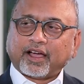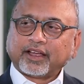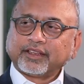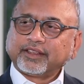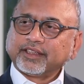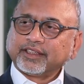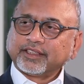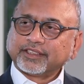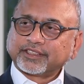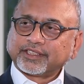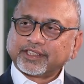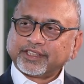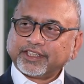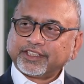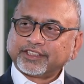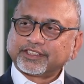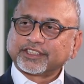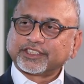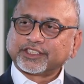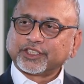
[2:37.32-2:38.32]
I think it's an
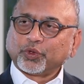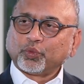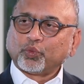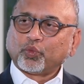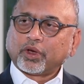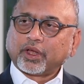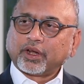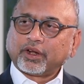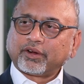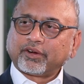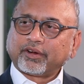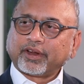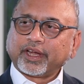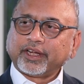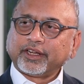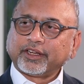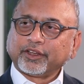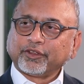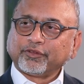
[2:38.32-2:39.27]
interesting one, right?